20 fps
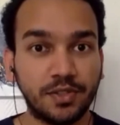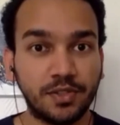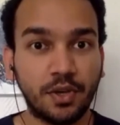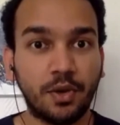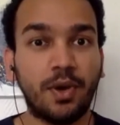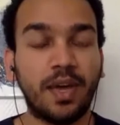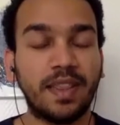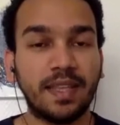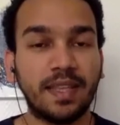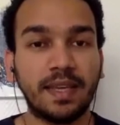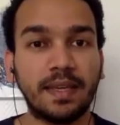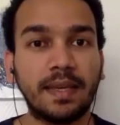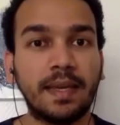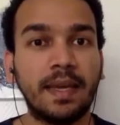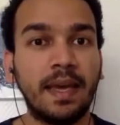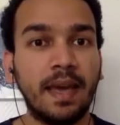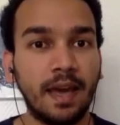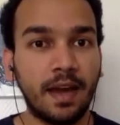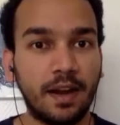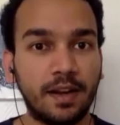So I think
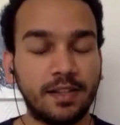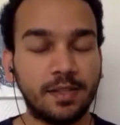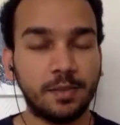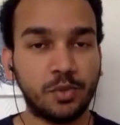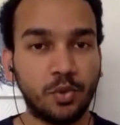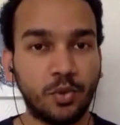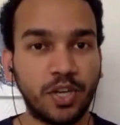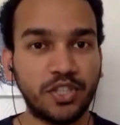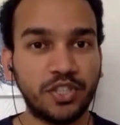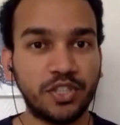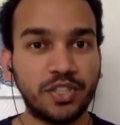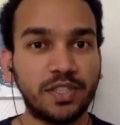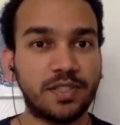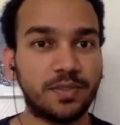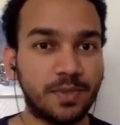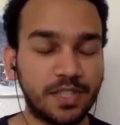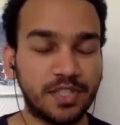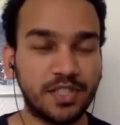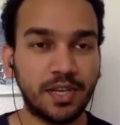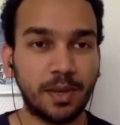Earth observation
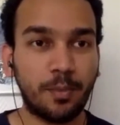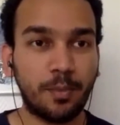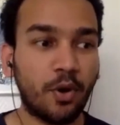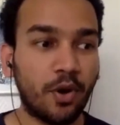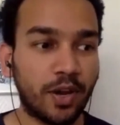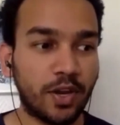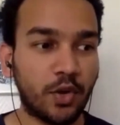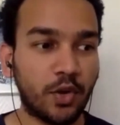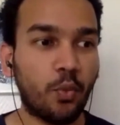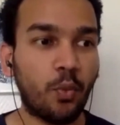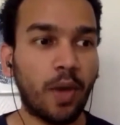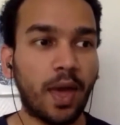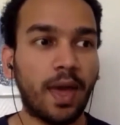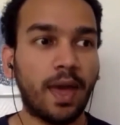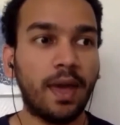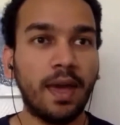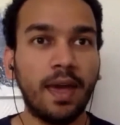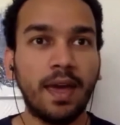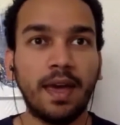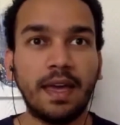is reaching a point
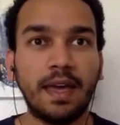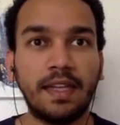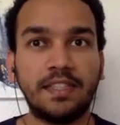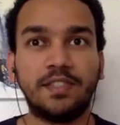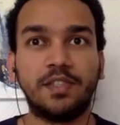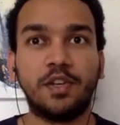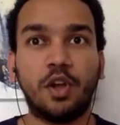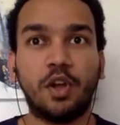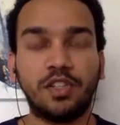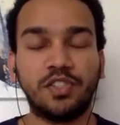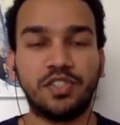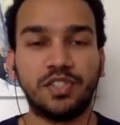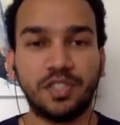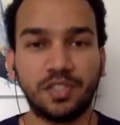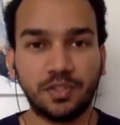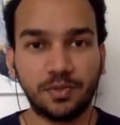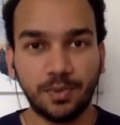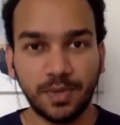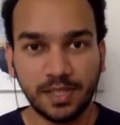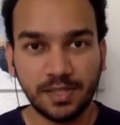where it's not
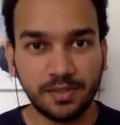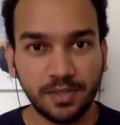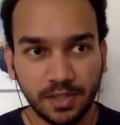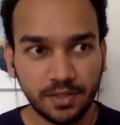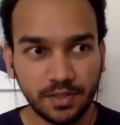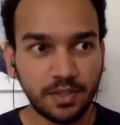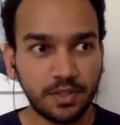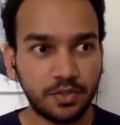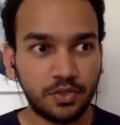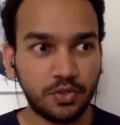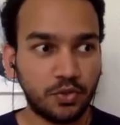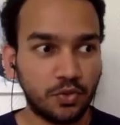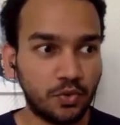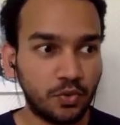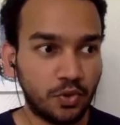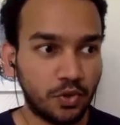just restricted to,